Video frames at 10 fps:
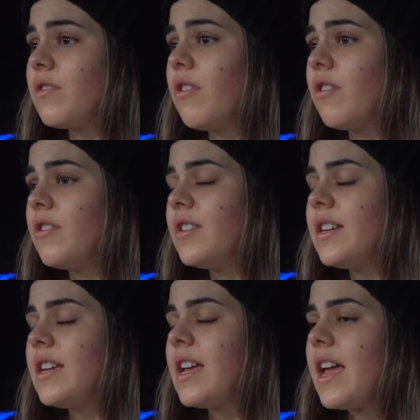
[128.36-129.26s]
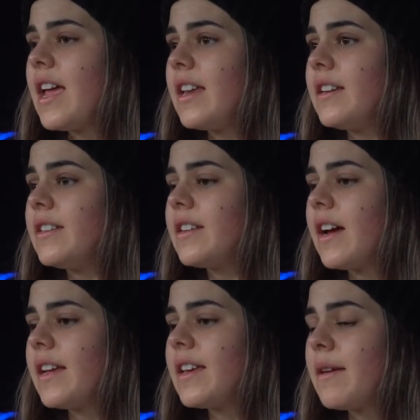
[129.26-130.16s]
God. And I
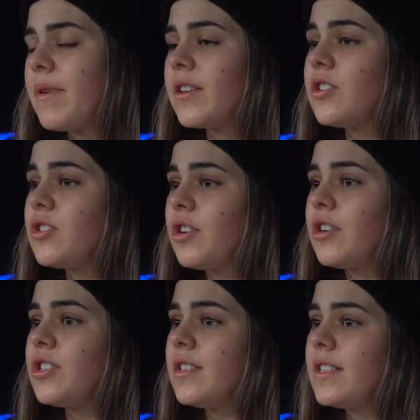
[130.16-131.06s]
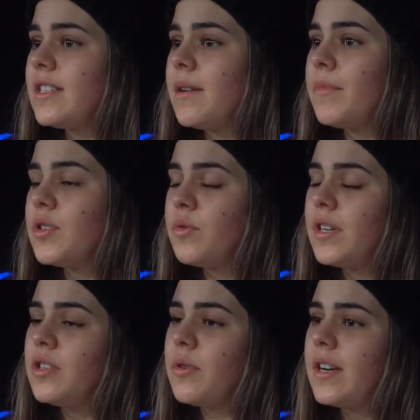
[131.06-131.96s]
came back to church in December
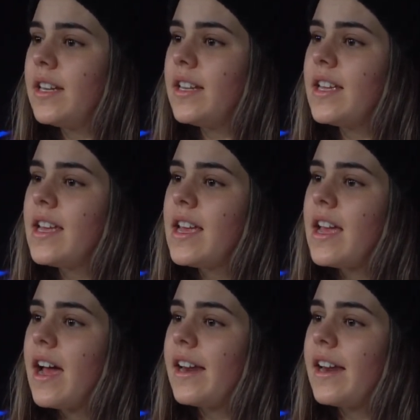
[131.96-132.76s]
2020 and